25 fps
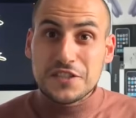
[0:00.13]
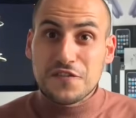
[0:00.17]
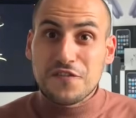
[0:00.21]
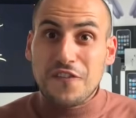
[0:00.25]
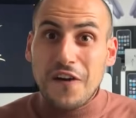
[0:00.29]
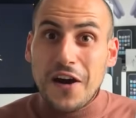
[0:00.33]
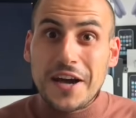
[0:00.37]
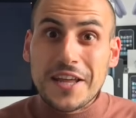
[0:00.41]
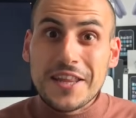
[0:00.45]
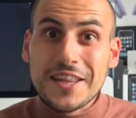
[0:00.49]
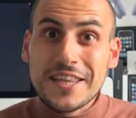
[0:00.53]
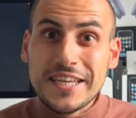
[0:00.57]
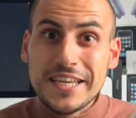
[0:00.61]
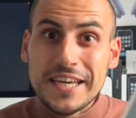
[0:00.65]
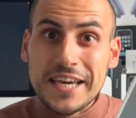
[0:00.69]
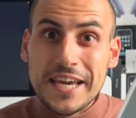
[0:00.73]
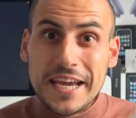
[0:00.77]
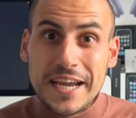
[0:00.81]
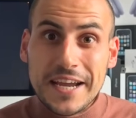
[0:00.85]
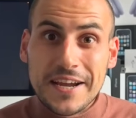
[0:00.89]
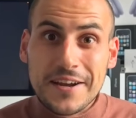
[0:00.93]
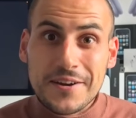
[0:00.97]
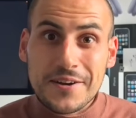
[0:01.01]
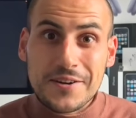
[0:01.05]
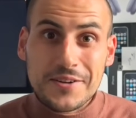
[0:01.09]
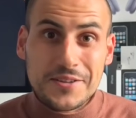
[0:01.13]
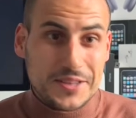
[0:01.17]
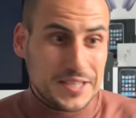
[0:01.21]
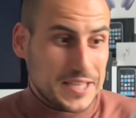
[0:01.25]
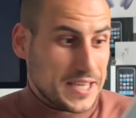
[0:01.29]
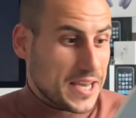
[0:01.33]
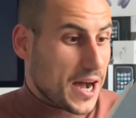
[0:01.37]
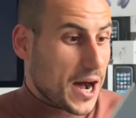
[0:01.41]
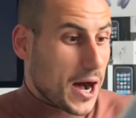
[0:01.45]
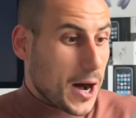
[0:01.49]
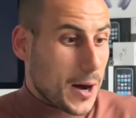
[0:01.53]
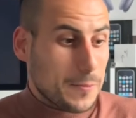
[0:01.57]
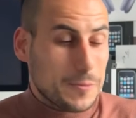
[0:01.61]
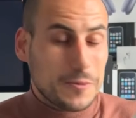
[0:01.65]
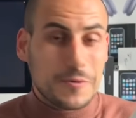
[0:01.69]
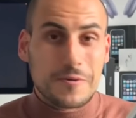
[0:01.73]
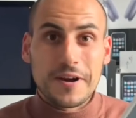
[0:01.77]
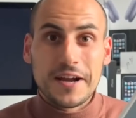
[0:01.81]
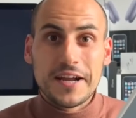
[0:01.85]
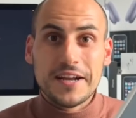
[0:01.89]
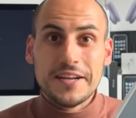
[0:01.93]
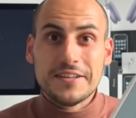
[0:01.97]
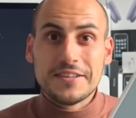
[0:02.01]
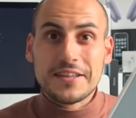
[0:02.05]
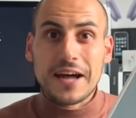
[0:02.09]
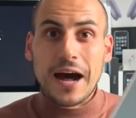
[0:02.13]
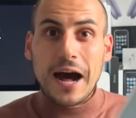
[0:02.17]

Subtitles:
finally here, the upgraded